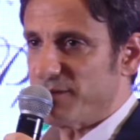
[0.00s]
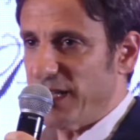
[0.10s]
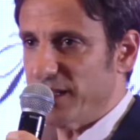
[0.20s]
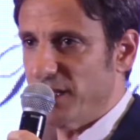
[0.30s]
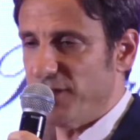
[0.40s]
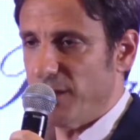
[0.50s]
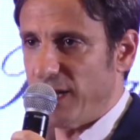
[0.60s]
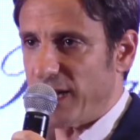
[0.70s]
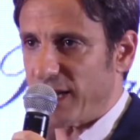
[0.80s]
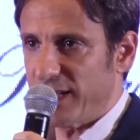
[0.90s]
but if the
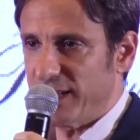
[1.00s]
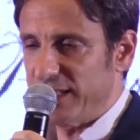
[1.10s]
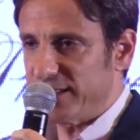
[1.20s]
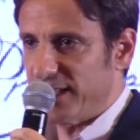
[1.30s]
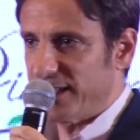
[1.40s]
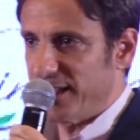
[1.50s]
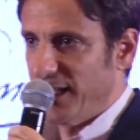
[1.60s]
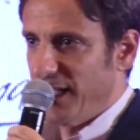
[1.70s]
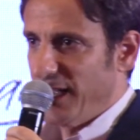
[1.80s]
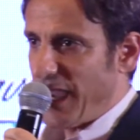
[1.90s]
market doesn't
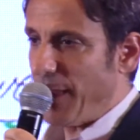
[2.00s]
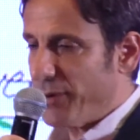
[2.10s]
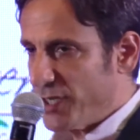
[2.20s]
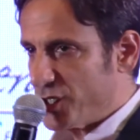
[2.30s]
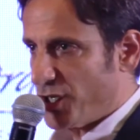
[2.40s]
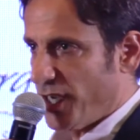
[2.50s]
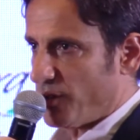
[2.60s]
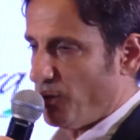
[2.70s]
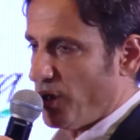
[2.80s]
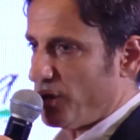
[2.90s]

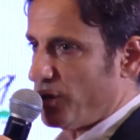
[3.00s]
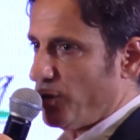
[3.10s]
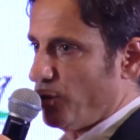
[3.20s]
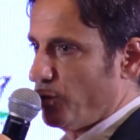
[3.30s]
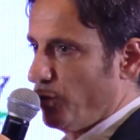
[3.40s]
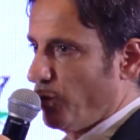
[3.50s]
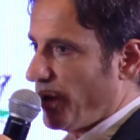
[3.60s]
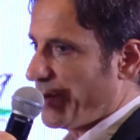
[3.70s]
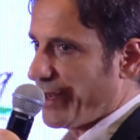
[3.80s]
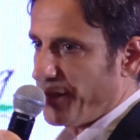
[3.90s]
appreciate what you do, I
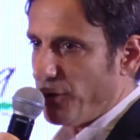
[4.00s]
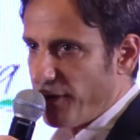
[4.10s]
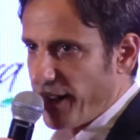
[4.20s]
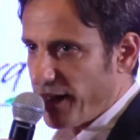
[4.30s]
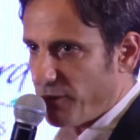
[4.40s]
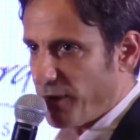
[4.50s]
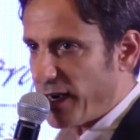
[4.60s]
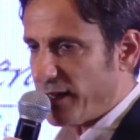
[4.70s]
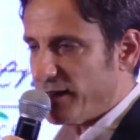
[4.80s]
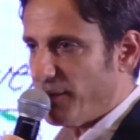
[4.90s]
mean, you fail. We are in the